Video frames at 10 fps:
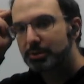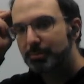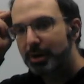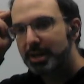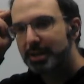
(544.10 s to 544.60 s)
on the
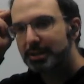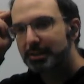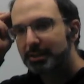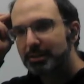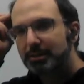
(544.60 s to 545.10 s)
brake,
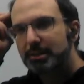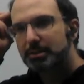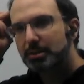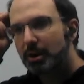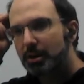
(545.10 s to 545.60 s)

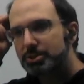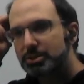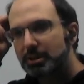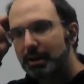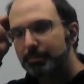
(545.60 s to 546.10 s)
the car
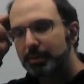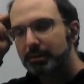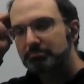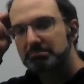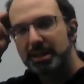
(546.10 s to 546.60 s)

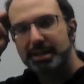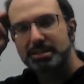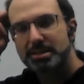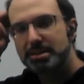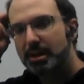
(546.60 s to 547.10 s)
stopping
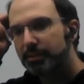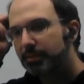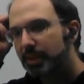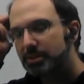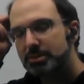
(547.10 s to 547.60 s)
has
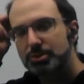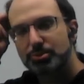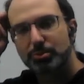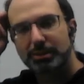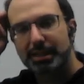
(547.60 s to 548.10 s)
nothing to
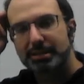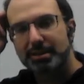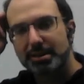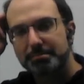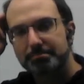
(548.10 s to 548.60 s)
do with that
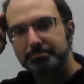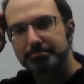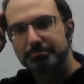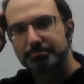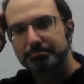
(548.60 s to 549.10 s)
time.
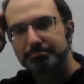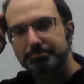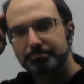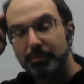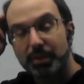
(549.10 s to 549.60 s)

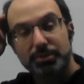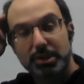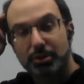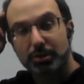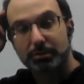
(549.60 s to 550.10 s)
Nothing
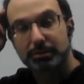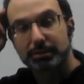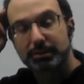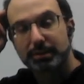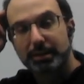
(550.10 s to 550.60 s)
at all.
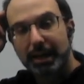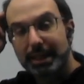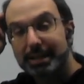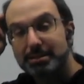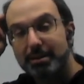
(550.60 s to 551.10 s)

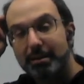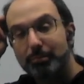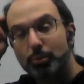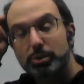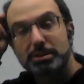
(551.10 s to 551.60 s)
That
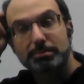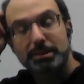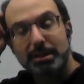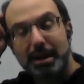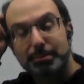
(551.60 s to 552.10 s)
time was
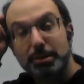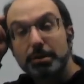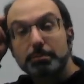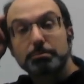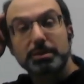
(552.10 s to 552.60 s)
something that happened
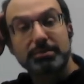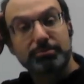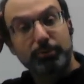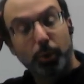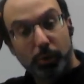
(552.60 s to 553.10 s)

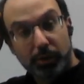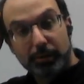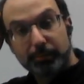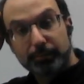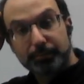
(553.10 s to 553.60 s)

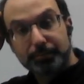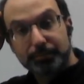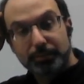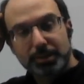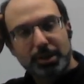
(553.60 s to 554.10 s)
before,
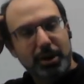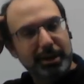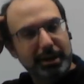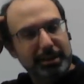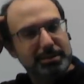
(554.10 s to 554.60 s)

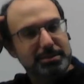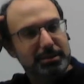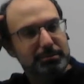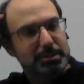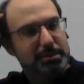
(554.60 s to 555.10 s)
not at the
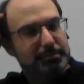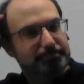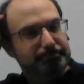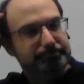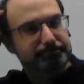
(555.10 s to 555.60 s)
same time.
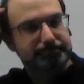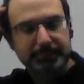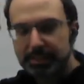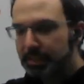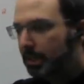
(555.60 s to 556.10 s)

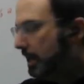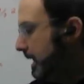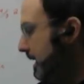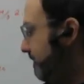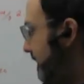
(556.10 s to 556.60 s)

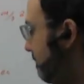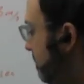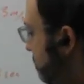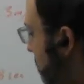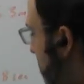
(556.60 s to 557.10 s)
If I were
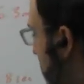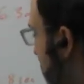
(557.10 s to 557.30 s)
to draw a